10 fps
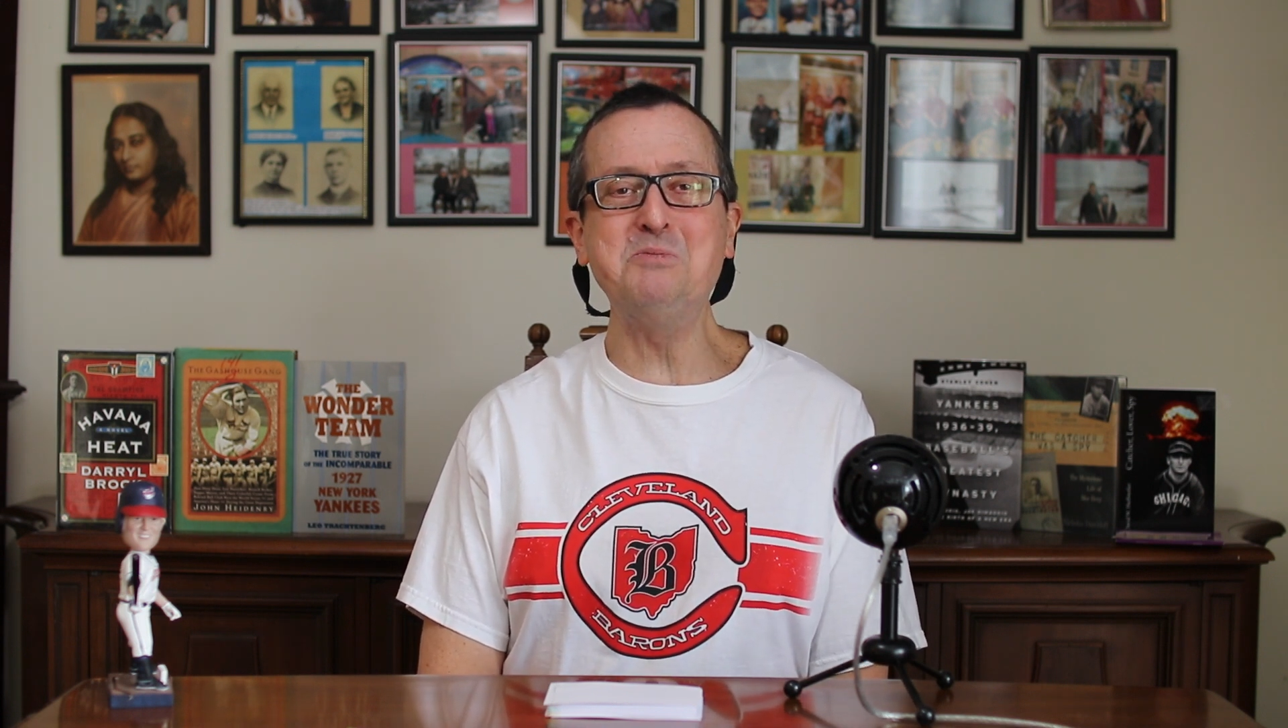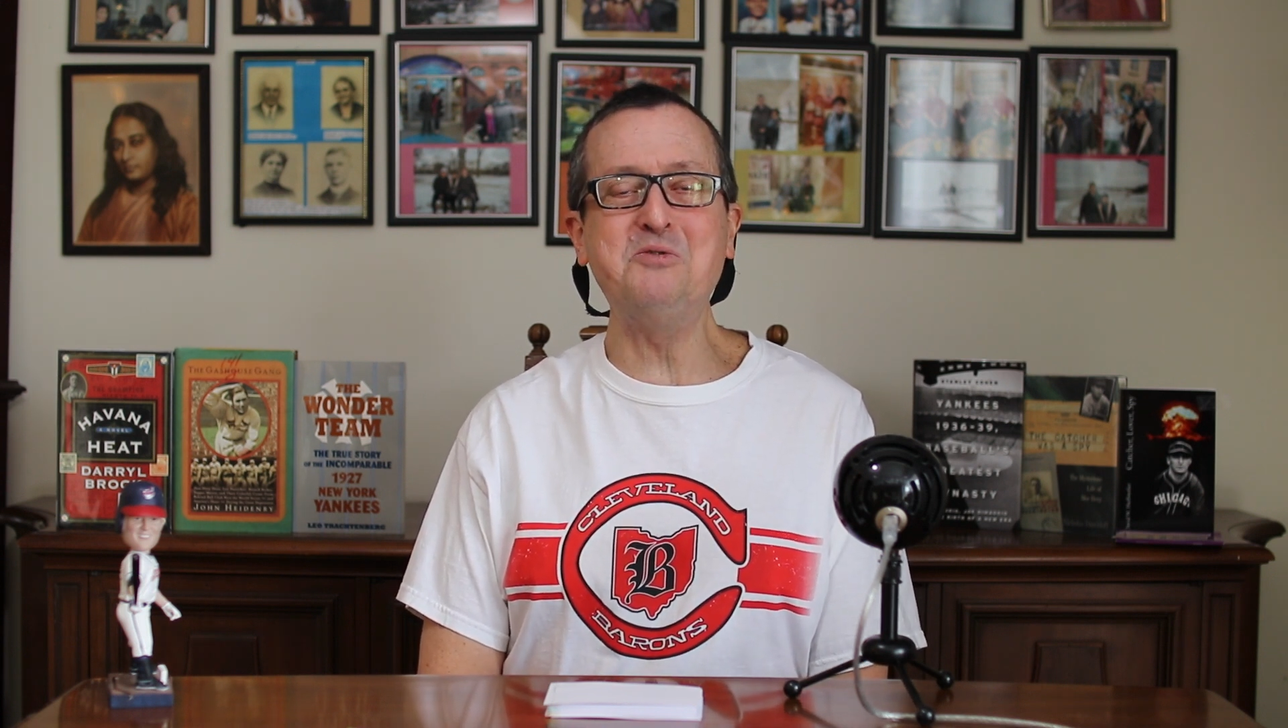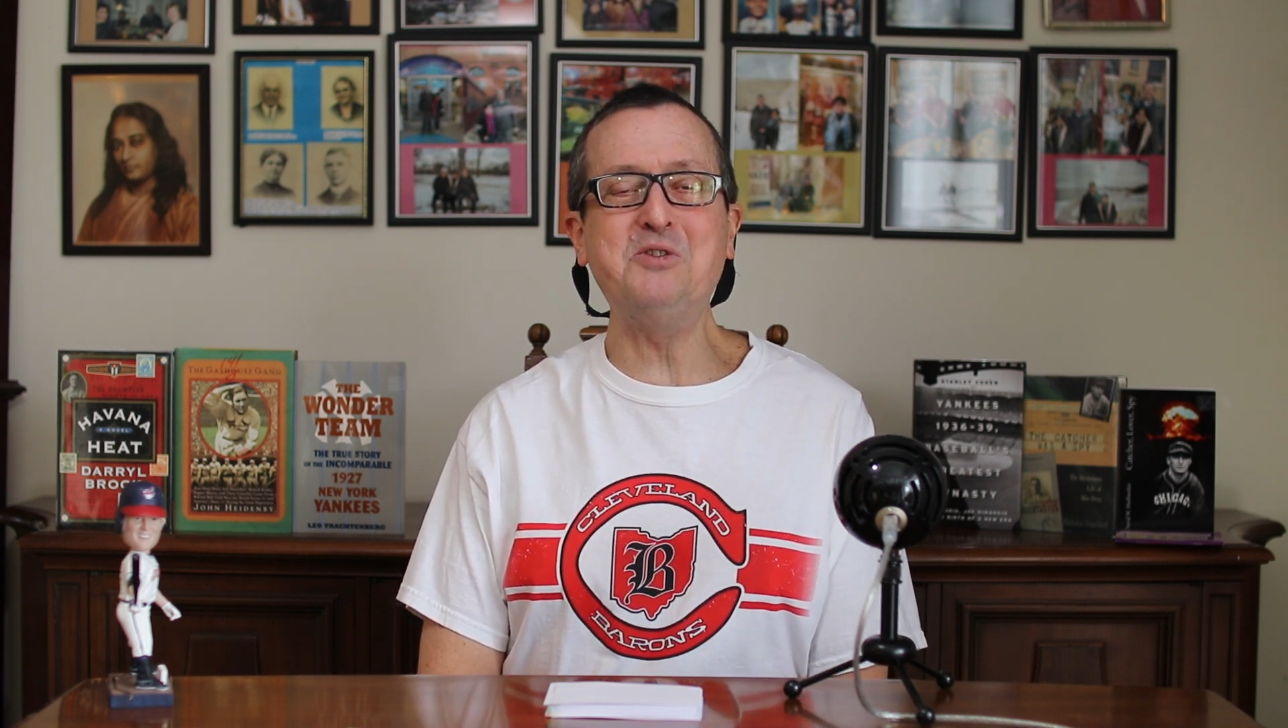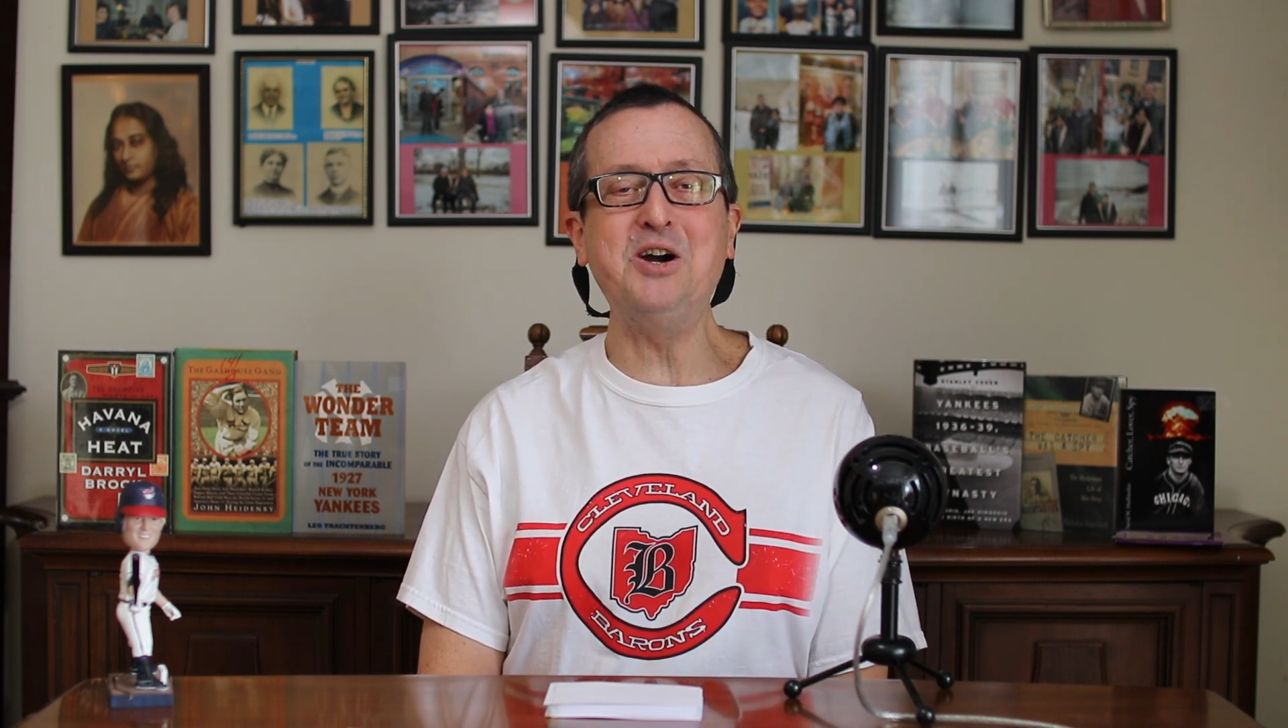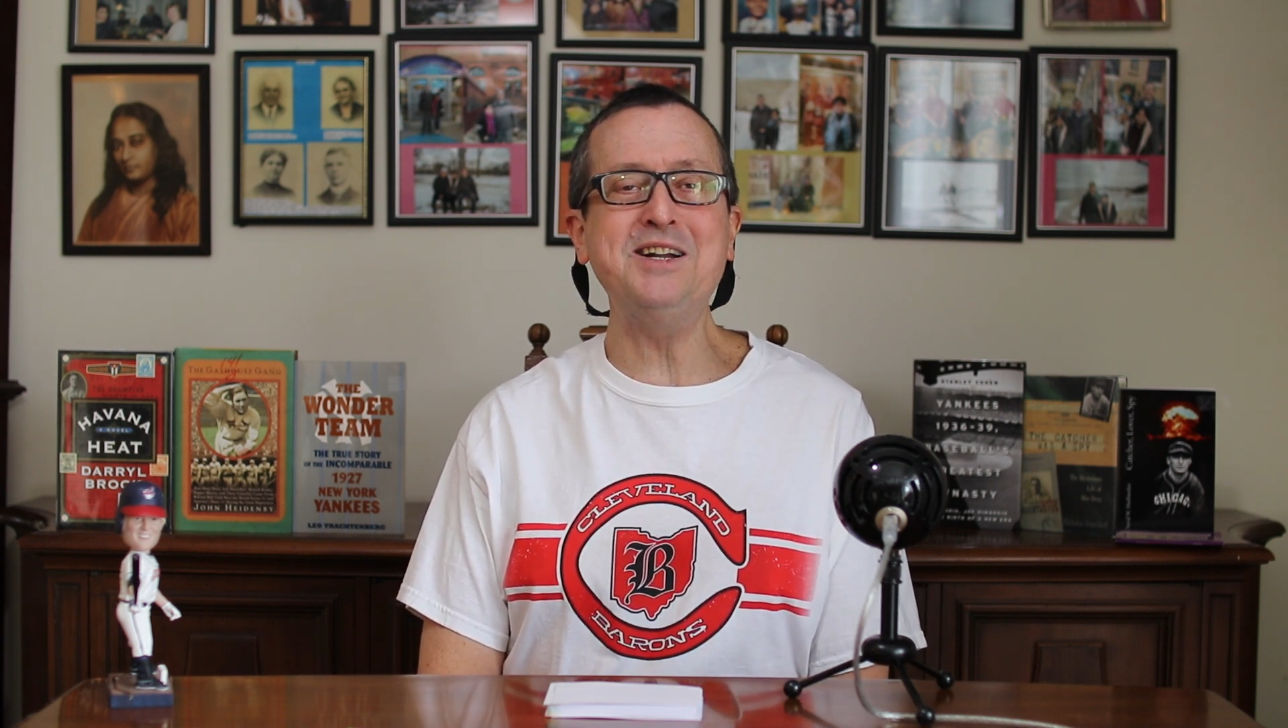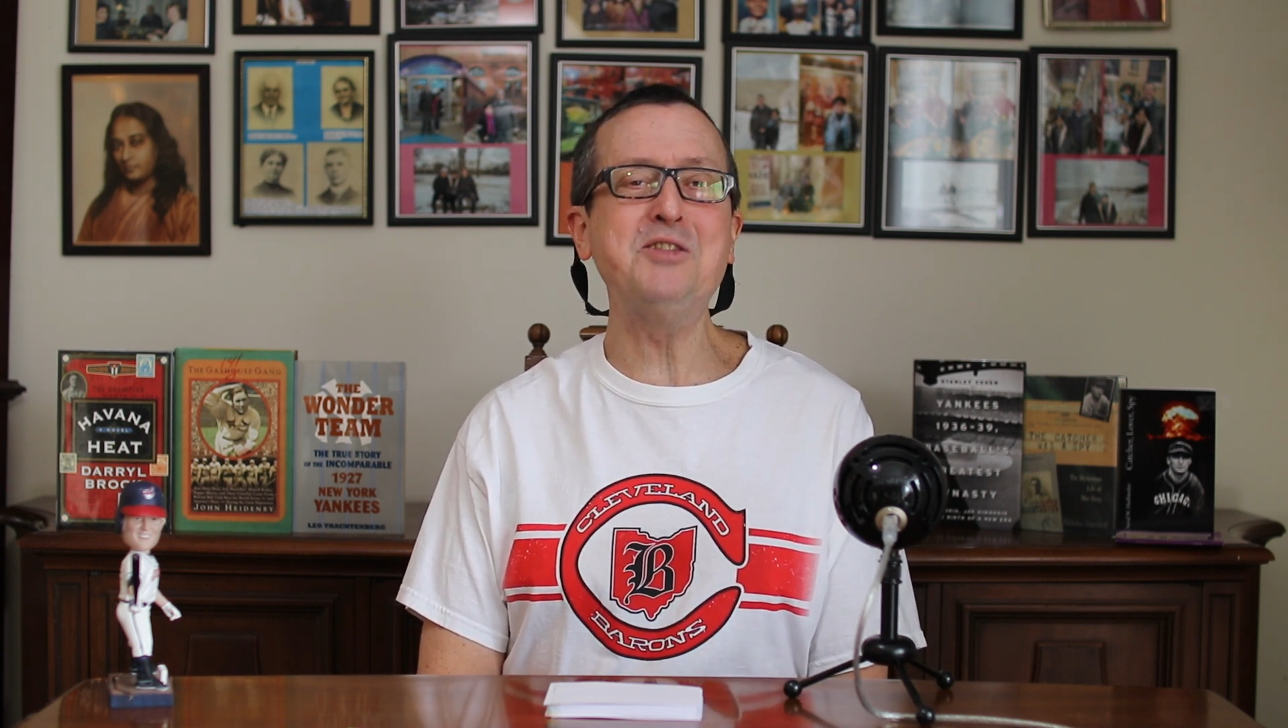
of Art